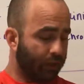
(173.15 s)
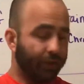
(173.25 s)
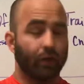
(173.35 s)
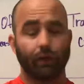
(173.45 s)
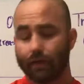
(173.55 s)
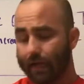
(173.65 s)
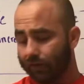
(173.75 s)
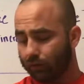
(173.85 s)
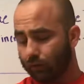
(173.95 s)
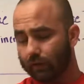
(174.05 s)
You got
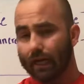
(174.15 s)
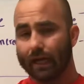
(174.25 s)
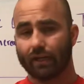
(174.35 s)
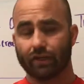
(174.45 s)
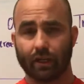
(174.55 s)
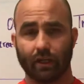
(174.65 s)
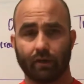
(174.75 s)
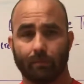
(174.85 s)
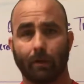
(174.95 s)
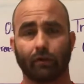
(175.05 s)
stored glycogen in
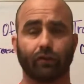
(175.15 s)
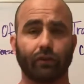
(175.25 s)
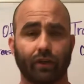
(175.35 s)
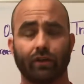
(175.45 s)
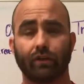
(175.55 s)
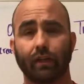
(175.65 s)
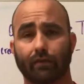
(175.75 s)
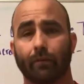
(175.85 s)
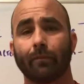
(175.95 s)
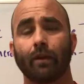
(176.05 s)
your muscles and in your
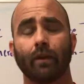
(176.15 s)
liver.